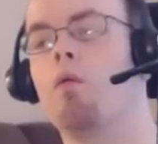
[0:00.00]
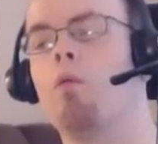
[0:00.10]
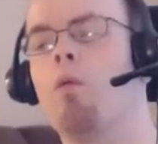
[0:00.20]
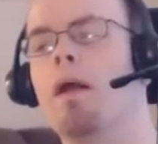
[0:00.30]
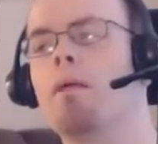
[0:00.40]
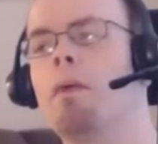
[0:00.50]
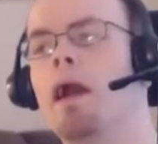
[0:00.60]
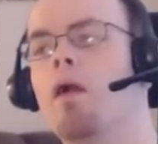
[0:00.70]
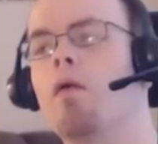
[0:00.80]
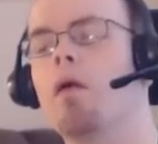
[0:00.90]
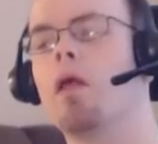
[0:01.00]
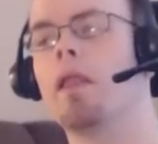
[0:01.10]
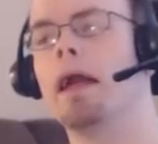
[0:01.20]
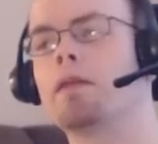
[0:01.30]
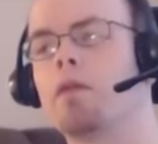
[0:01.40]
what about
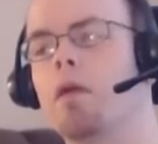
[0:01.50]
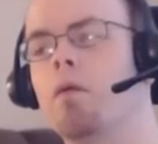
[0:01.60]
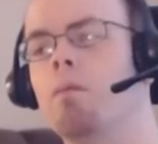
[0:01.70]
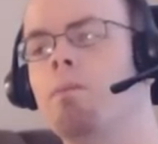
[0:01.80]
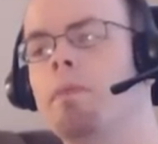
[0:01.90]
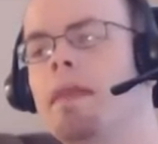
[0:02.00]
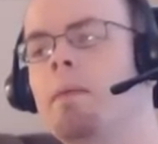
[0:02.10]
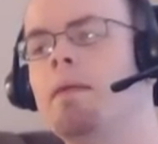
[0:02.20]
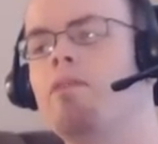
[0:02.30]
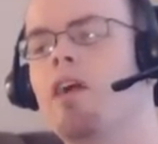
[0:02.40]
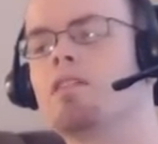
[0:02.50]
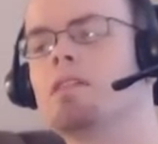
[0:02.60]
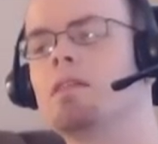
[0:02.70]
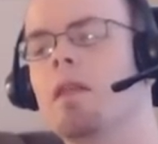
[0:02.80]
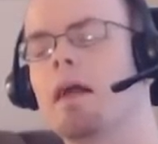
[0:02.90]
Electro? Jamie Foxx
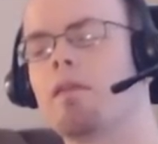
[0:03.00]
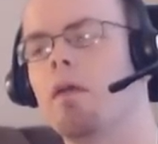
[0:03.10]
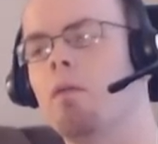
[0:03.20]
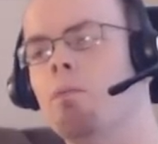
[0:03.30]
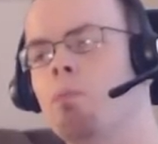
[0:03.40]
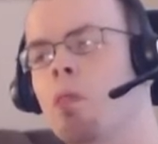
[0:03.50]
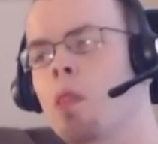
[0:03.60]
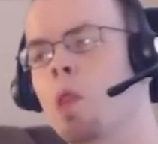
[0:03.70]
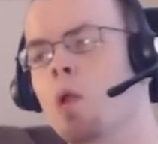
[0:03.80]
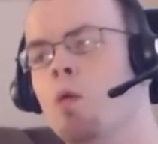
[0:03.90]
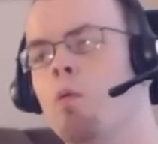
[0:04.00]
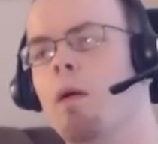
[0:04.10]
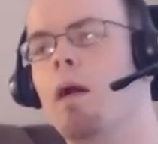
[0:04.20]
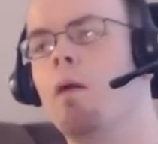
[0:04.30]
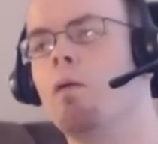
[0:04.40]
as Electro.
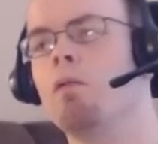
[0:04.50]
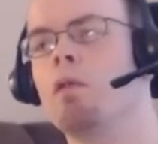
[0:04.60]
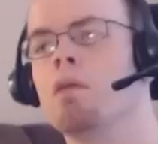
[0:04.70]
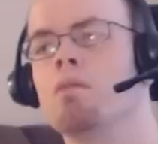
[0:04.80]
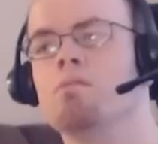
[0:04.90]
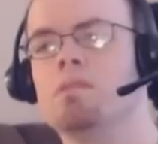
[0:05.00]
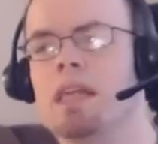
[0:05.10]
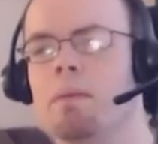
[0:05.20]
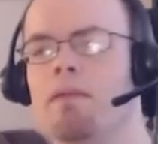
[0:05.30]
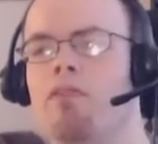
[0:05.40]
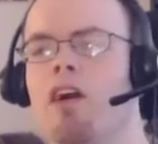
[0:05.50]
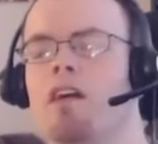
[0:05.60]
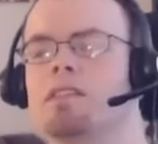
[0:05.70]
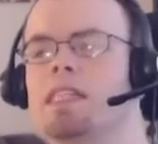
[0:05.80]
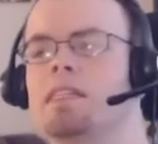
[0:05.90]
Well, Jamie
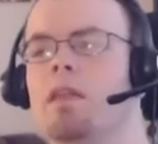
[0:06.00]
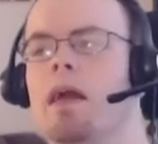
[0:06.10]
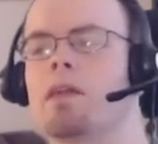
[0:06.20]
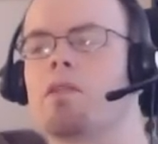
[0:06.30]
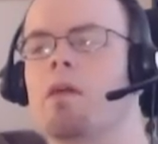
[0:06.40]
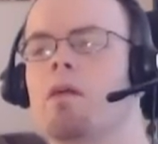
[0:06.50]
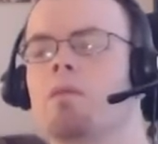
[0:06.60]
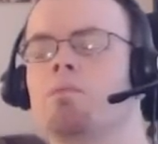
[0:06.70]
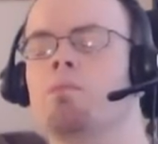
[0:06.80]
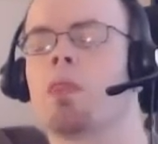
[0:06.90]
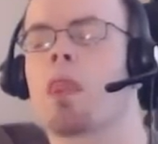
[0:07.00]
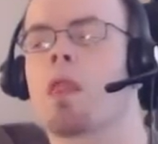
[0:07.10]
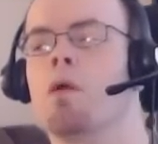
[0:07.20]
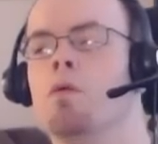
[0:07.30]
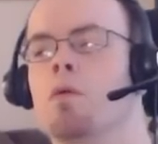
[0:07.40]
Foxx as Electro
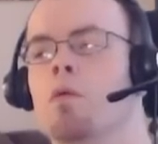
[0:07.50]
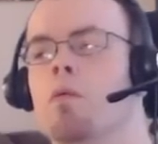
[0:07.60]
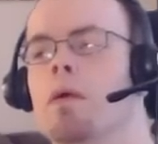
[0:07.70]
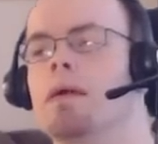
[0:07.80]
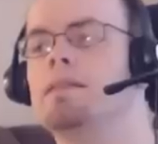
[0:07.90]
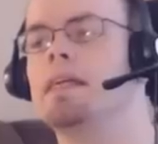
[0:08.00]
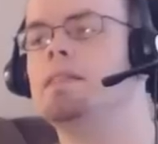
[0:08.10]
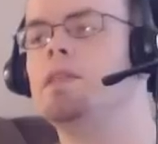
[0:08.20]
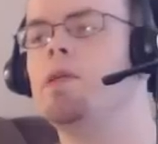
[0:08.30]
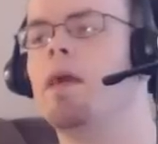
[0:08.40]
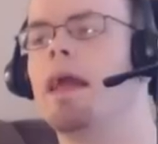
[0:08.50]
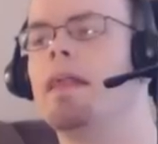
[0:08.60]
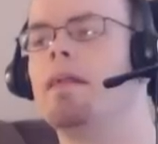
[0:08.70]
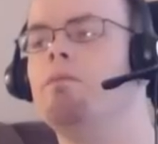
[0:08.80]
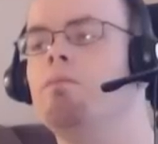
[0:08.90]
was a
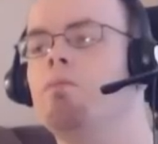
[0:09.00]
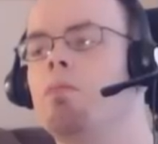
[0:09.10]
two-headed